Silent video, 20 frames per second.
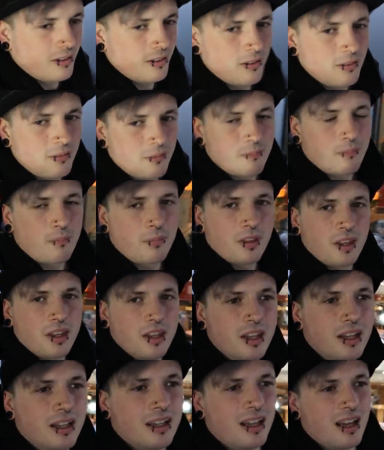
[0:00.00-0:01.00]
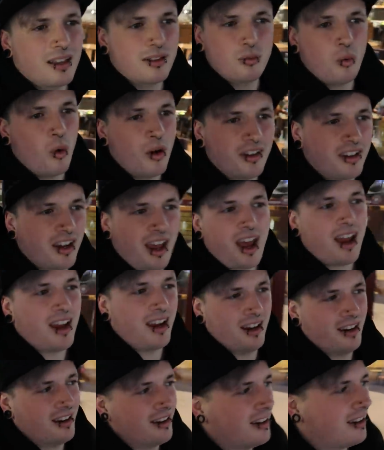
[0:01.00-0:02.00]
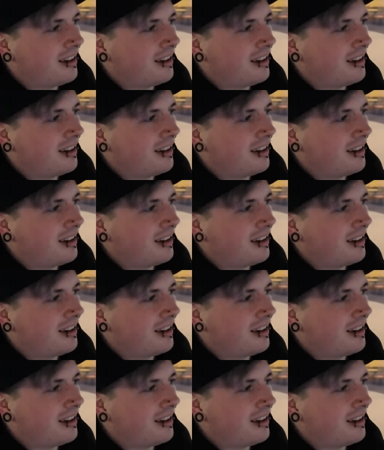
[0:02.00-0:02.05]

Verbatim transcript: everything's open till nine. That's one day.